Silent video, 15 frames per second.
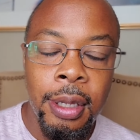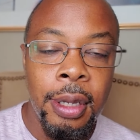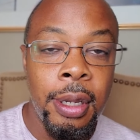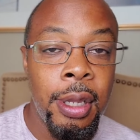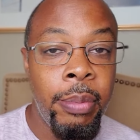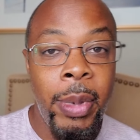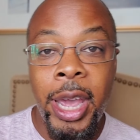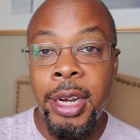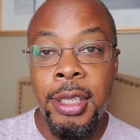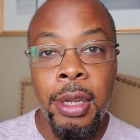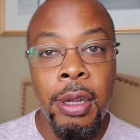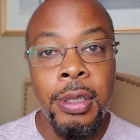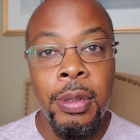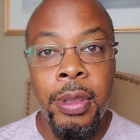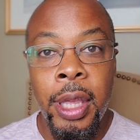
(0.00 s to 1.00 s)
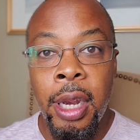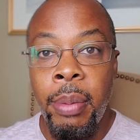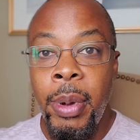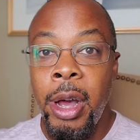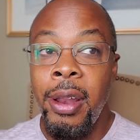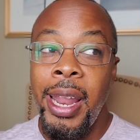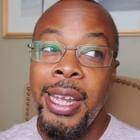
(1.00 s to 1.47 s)
Your man is also thinking
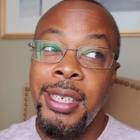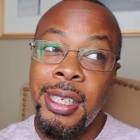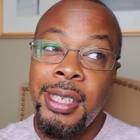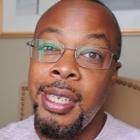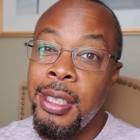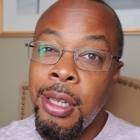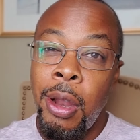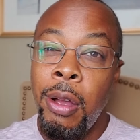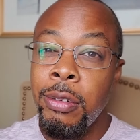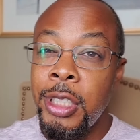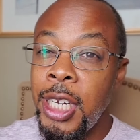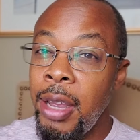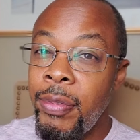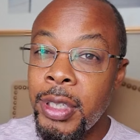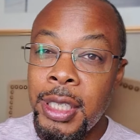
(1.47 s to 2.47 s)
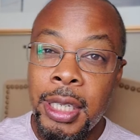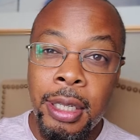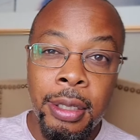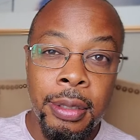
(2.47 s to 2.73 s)
about like just his longevity.